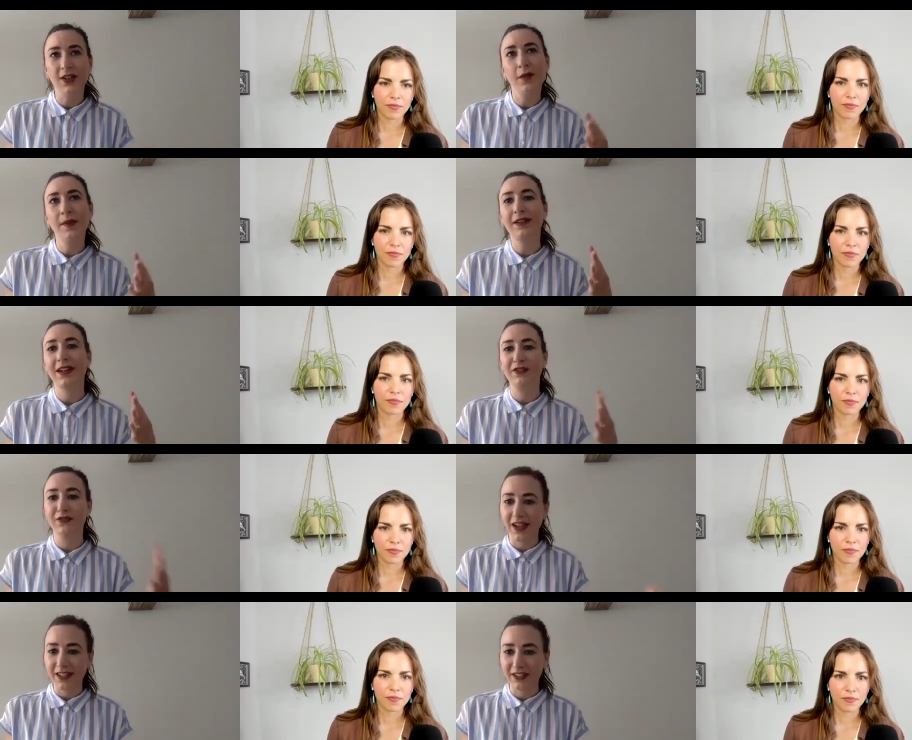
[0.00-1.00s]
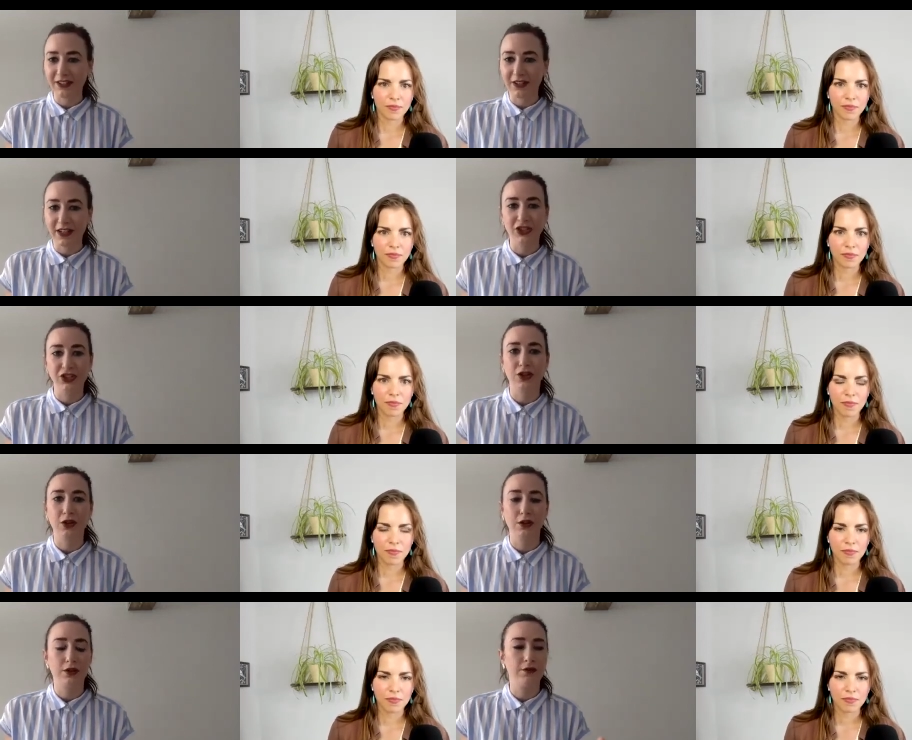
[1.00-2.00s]
Speaker 1: about kind of finding your niche and your
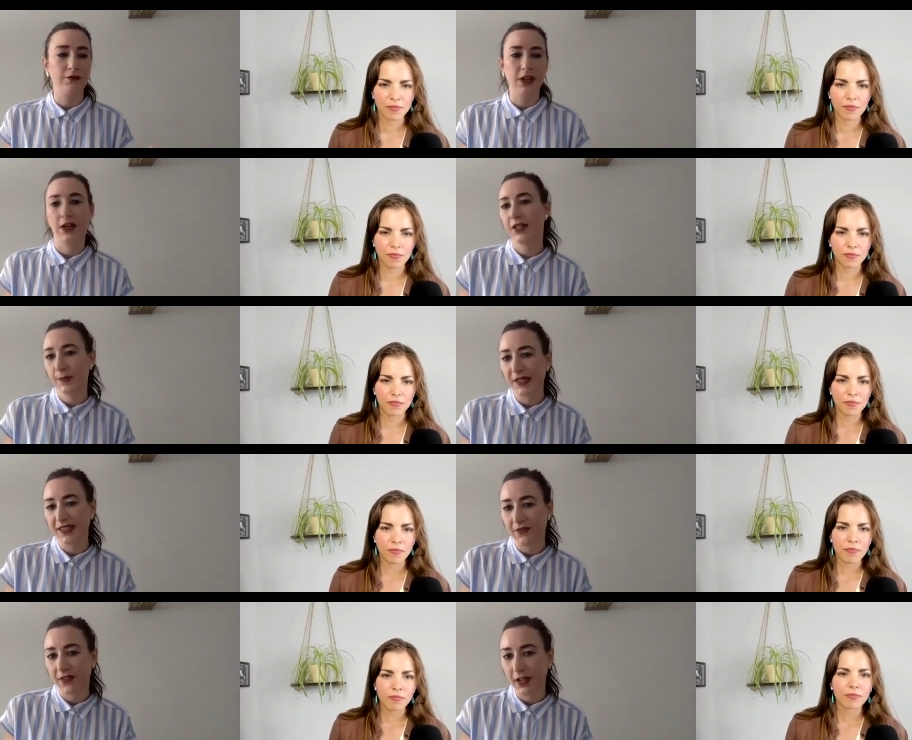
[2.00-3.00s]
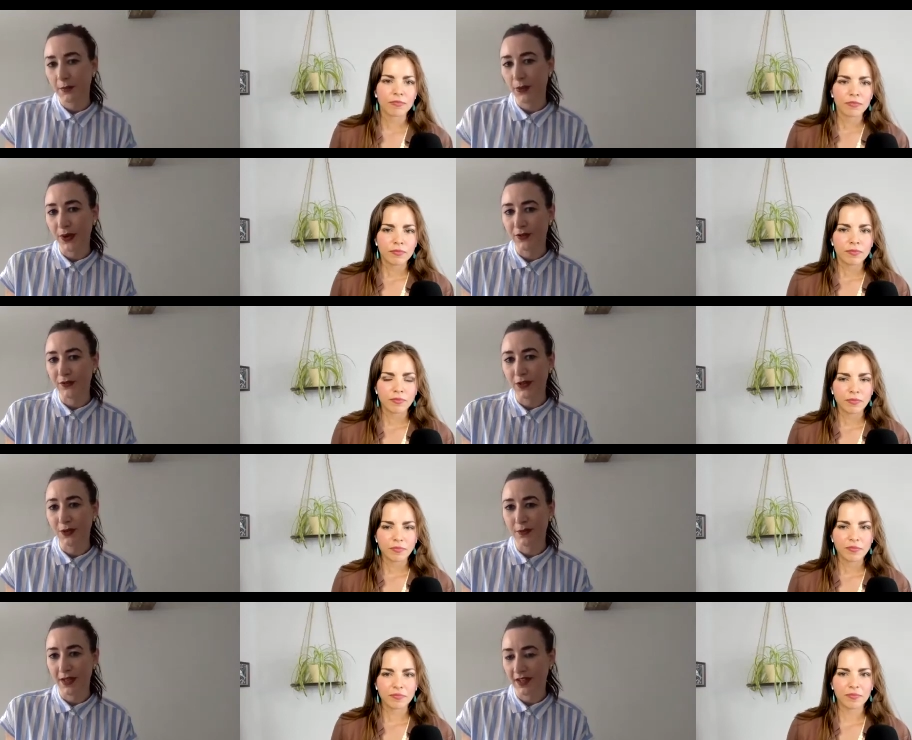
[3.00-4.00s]
very specific point of view and
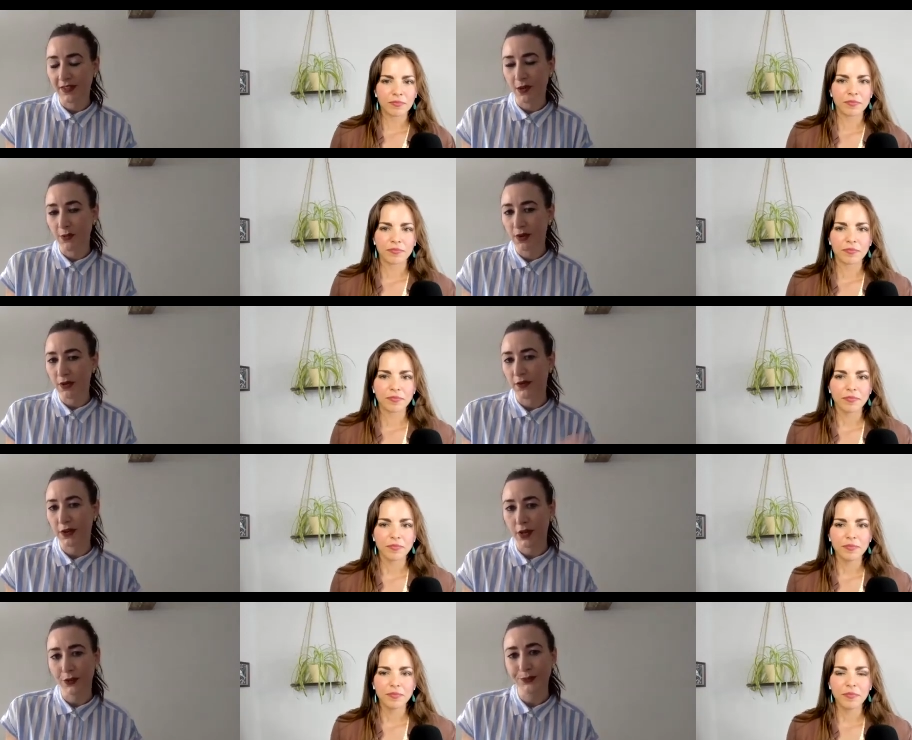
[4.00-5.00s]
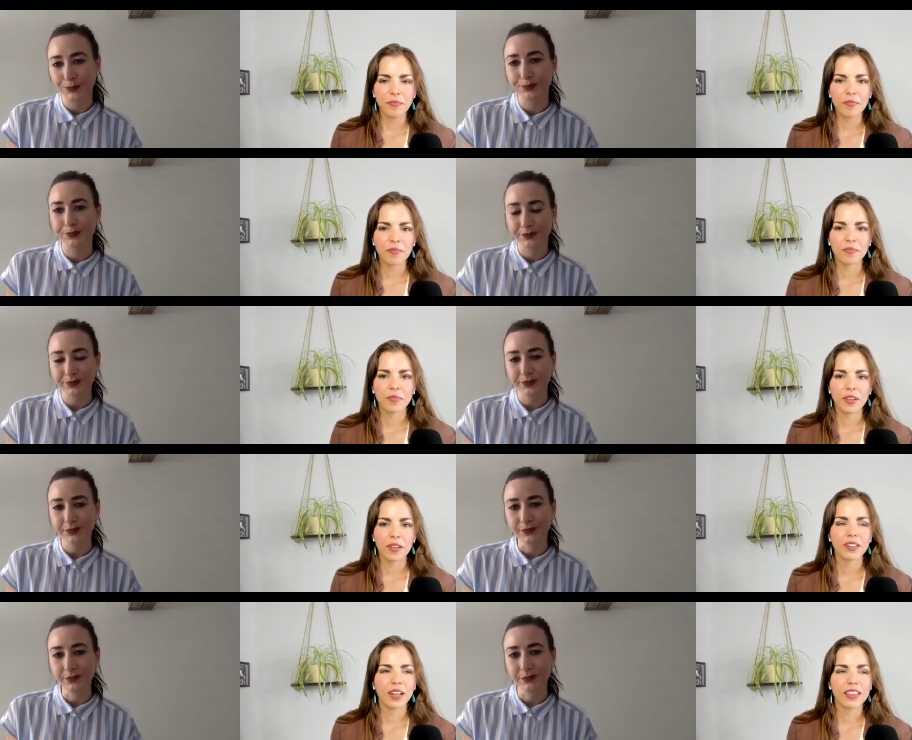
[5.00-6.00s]
making that work for you.
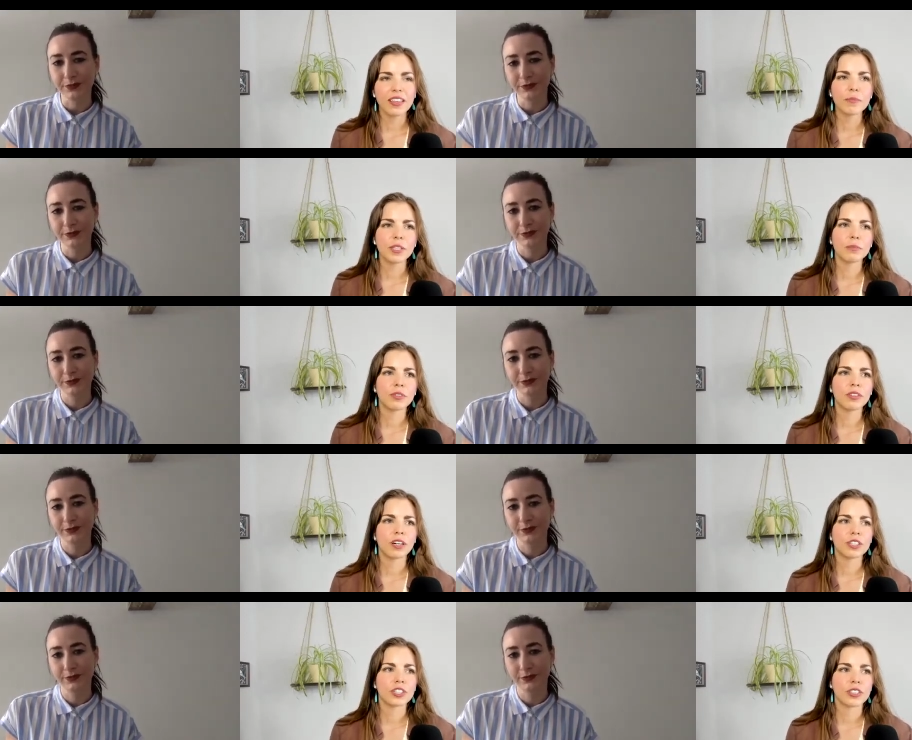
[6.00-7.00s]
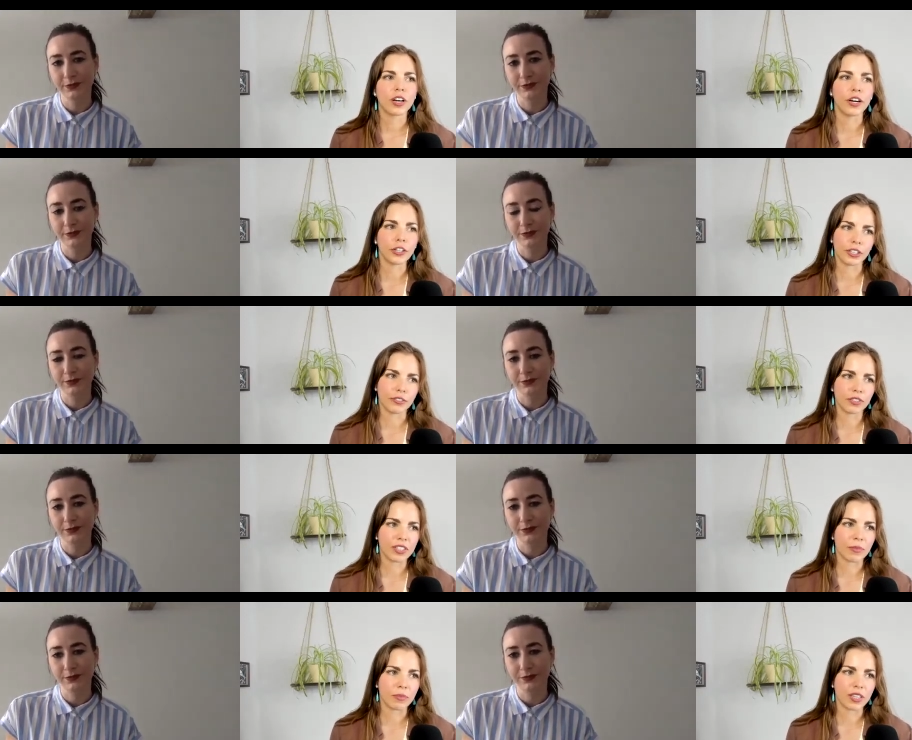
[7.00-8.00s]
I
Speaker 2: think people are just hungry for
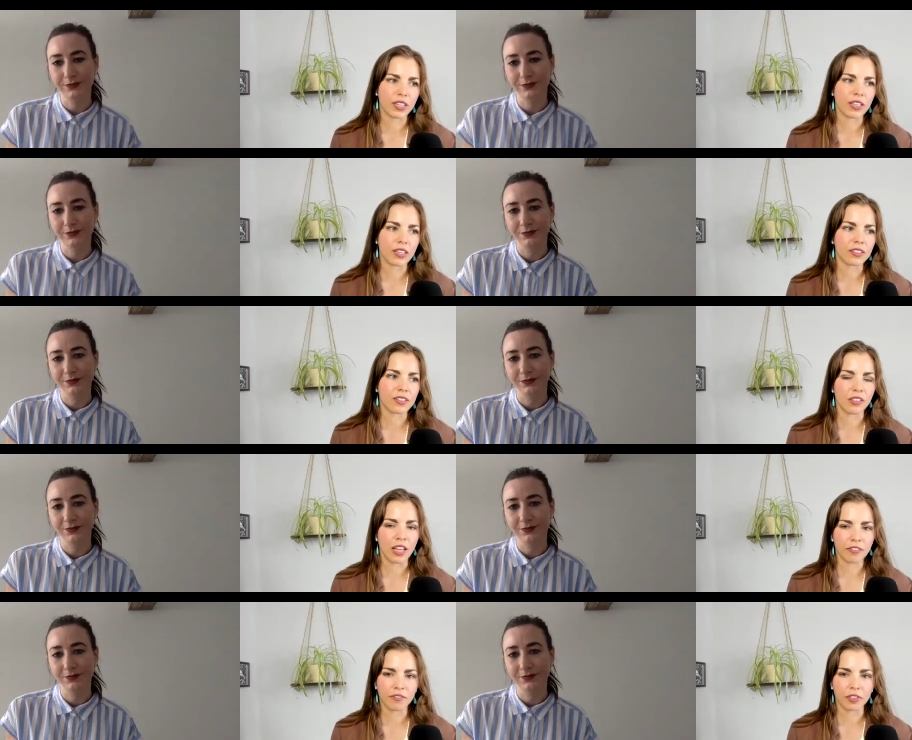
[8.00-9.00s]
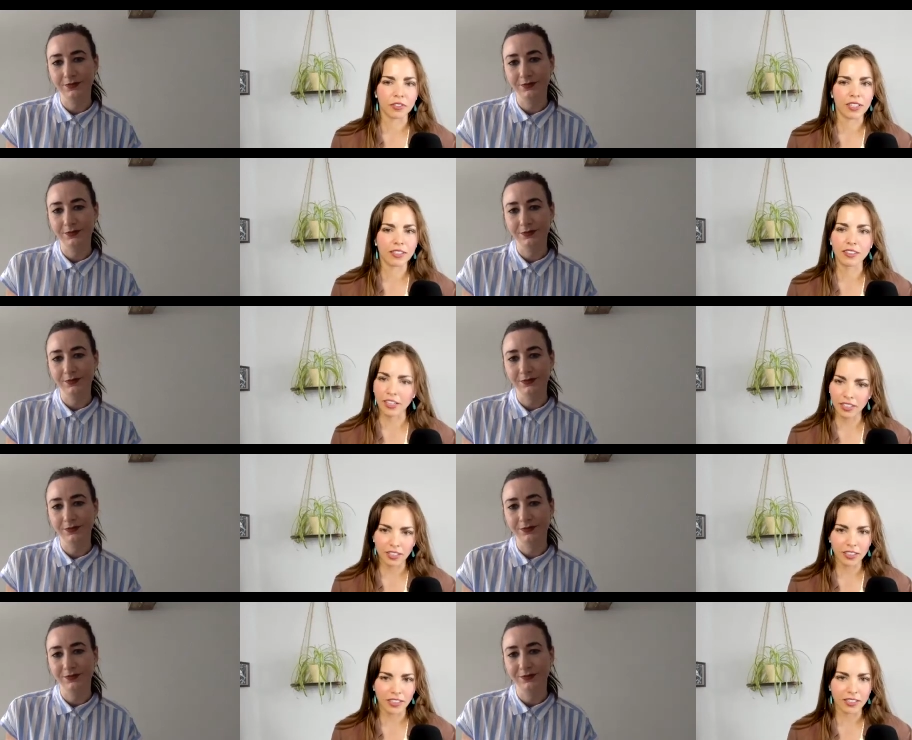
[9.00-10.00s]
something delightful and
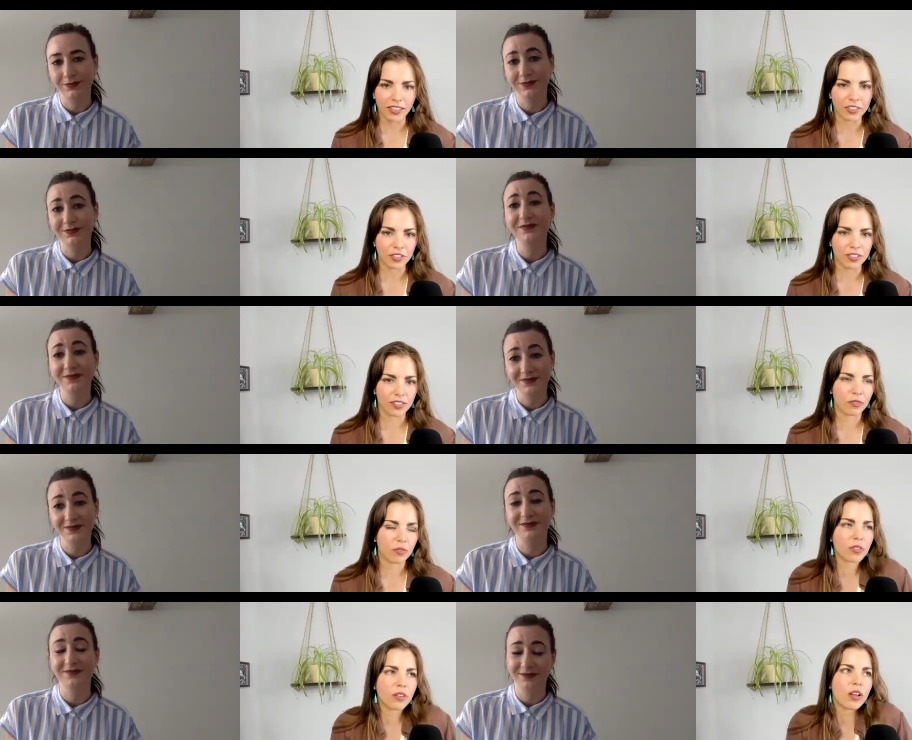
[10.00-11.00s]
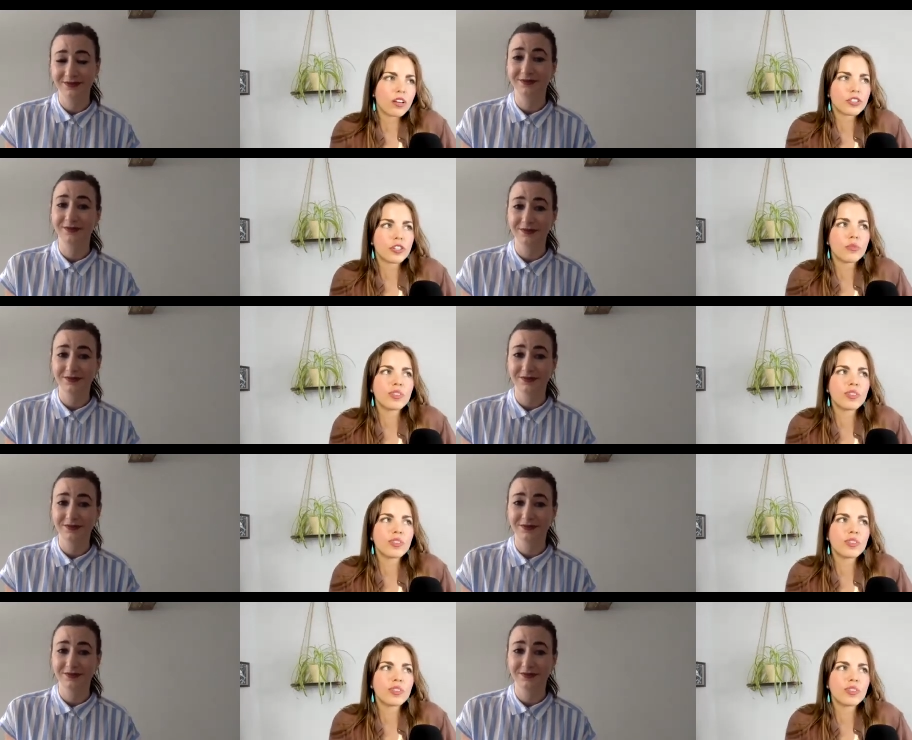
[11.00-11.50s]
lighthearted and just a show with